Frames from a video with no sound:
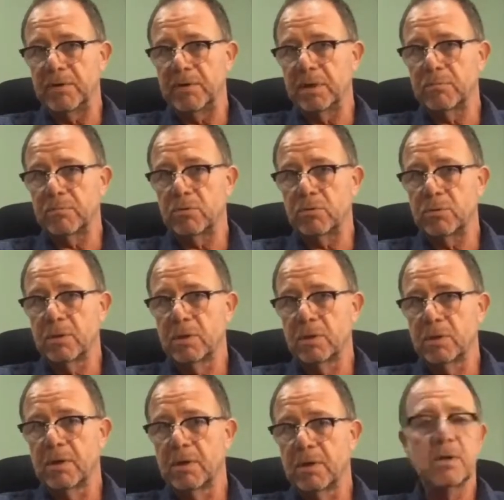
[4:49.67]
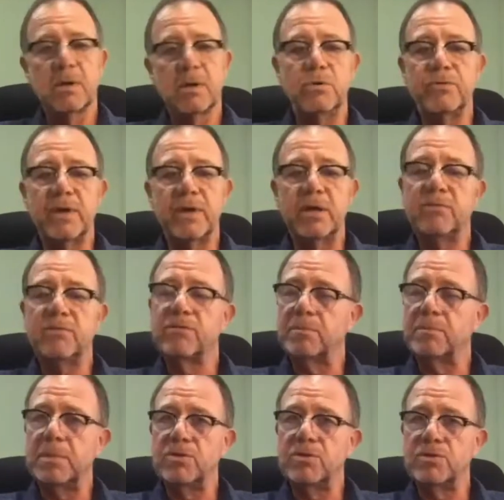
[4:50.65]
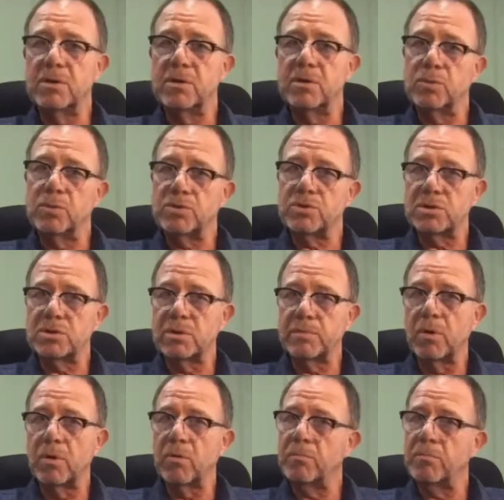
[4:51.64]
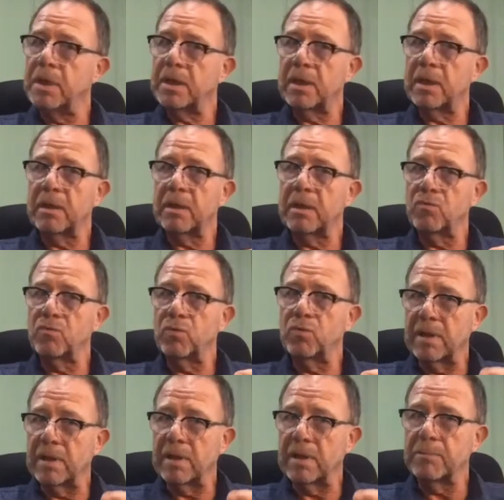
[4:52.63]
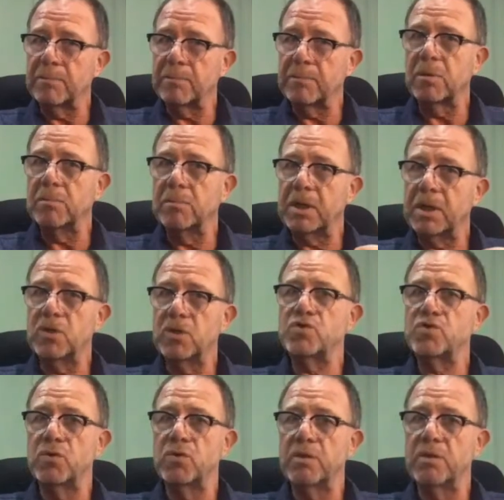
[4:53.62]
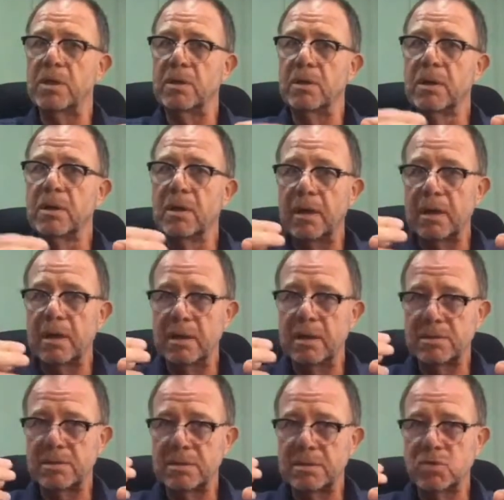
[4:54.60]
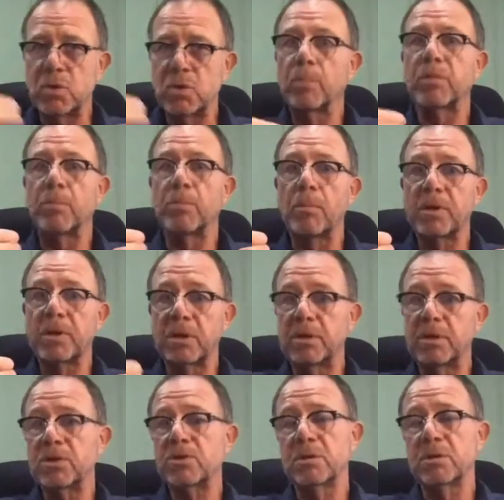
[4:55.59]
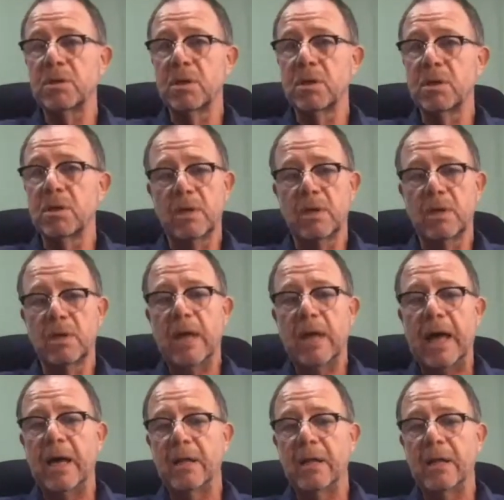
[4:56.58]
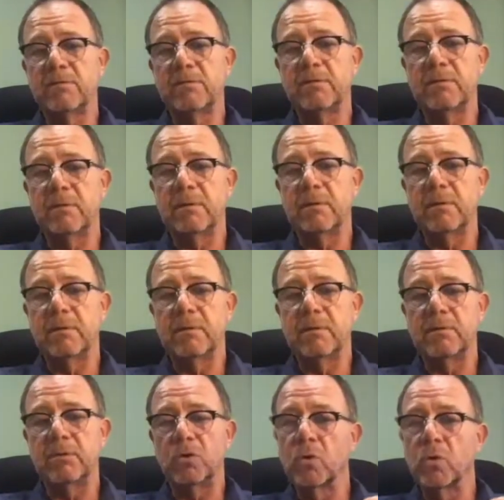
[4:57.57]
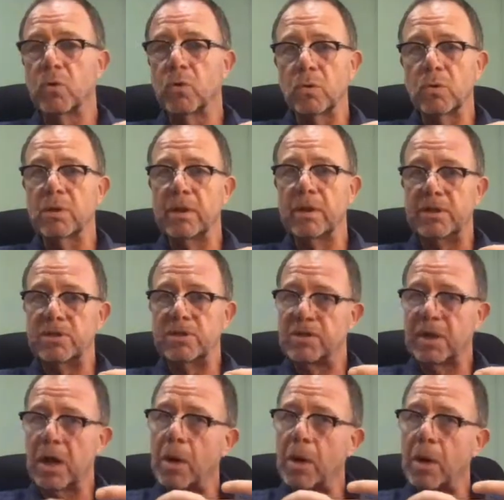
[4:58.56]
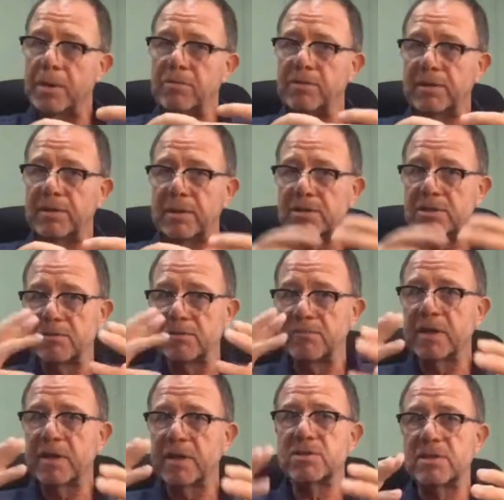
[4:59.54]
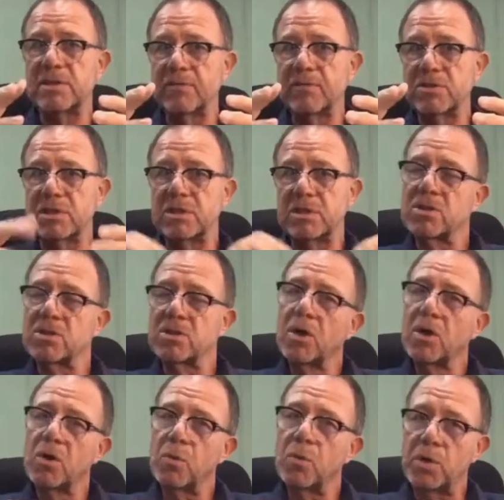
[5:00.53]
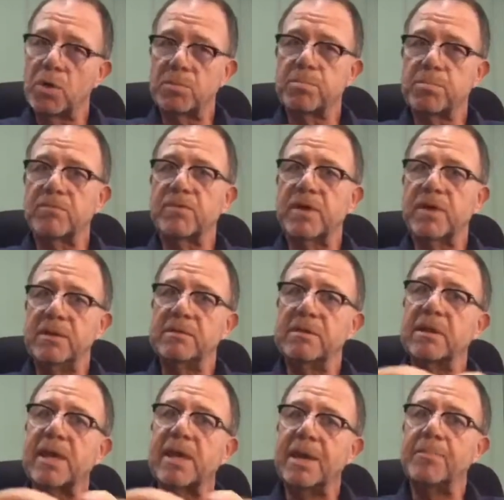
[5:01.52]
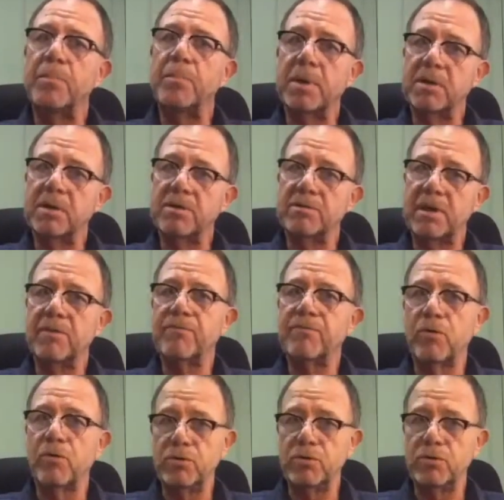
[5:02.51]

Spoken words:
You've got intermediate, which is about making it reliable and making sure that it is in its optimum condition. And the goal is to get up into these advanced services where you're providing the capability for your customers.